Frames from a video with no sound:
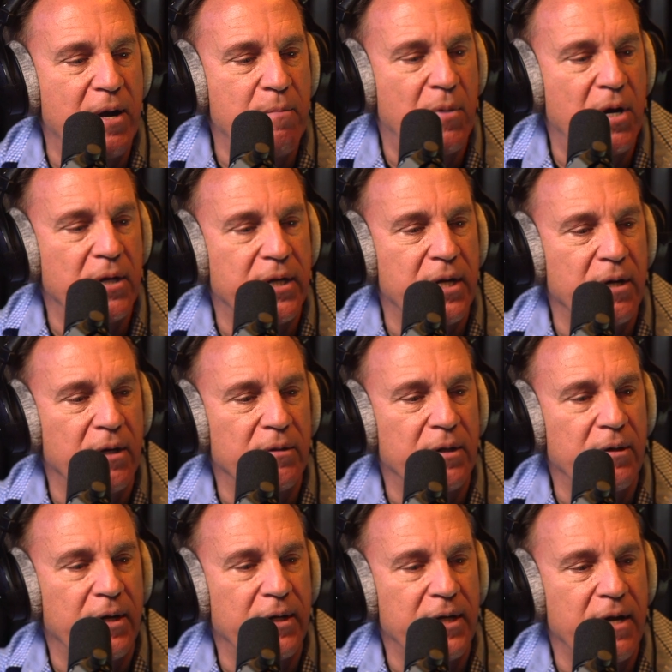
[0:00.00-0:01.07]
mug here
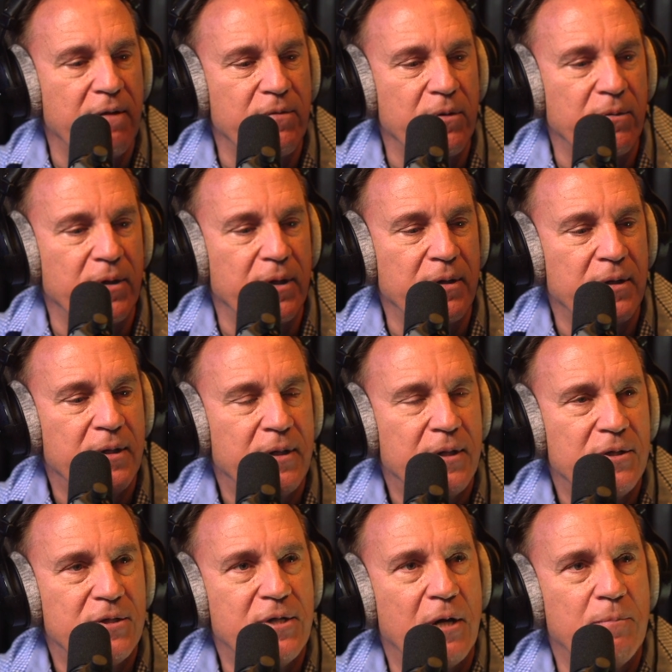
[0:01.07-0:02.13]
that I gave you. I uh, do.
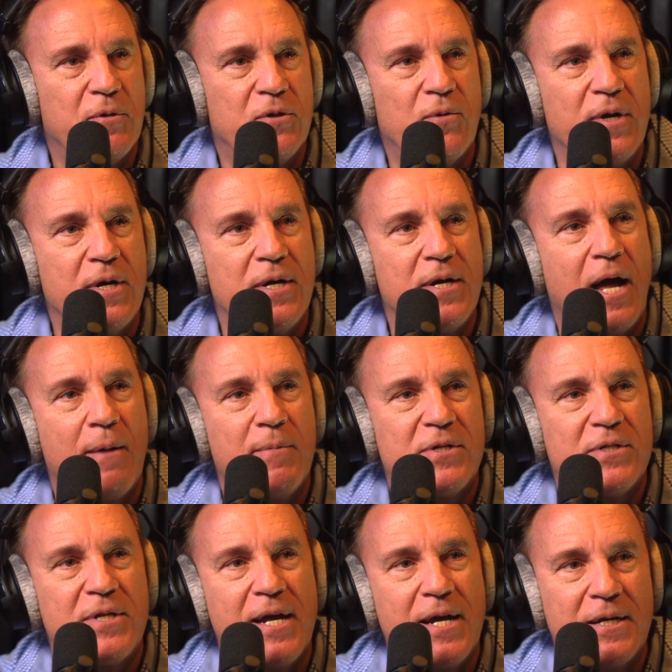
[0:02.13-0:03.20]
I love your between mug.
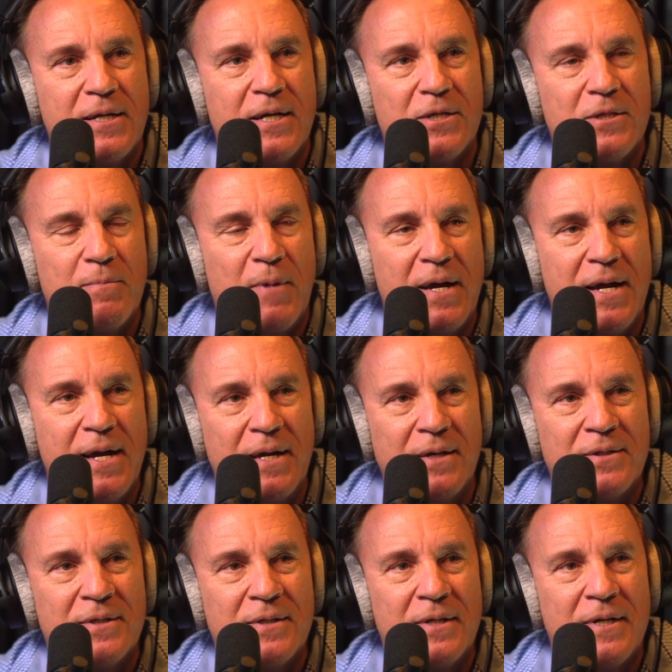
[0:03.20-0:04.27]
Namaste and kiss my
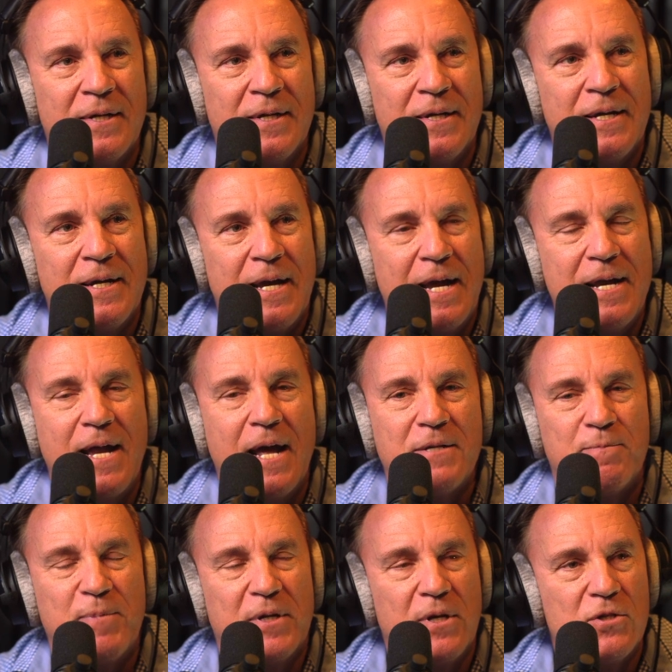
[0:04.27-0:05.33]
ass. Yes and
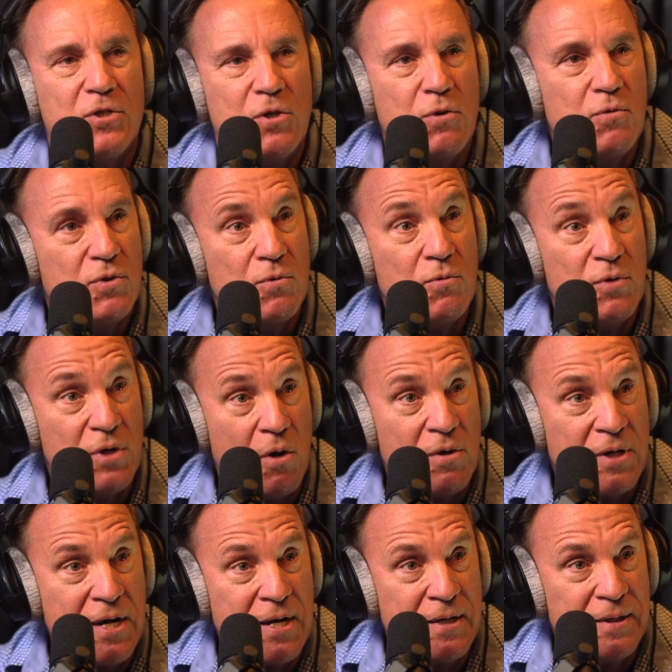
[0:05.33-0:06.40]
that's because you do yoga.